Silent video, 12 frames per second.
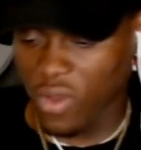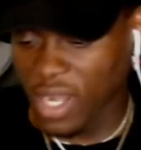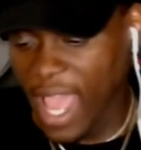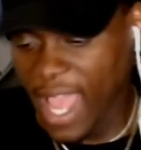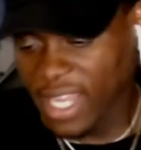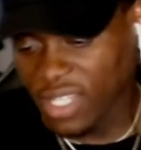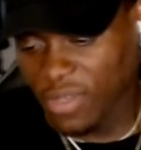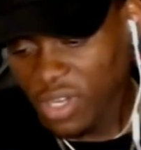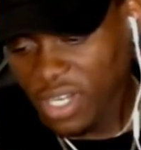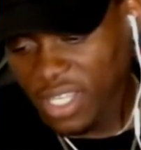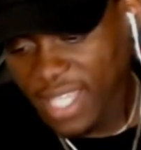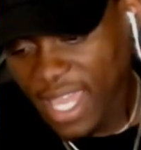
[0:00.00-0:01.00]
Like, to be
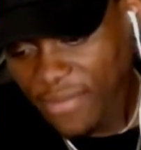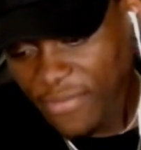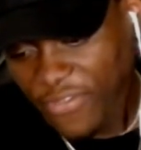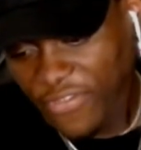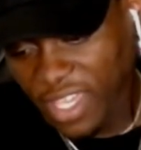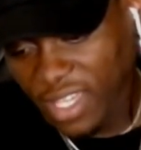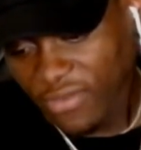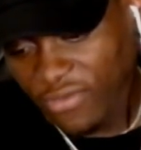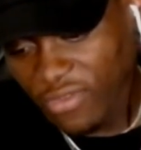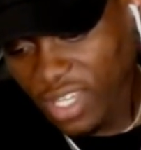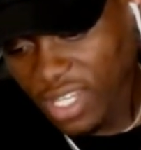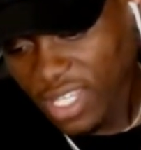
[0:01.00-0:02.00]
honest, I didn't think
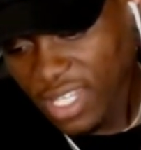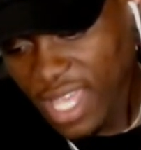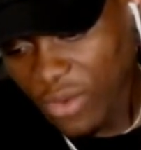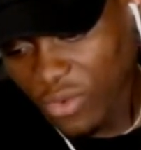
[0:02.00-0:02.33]
really that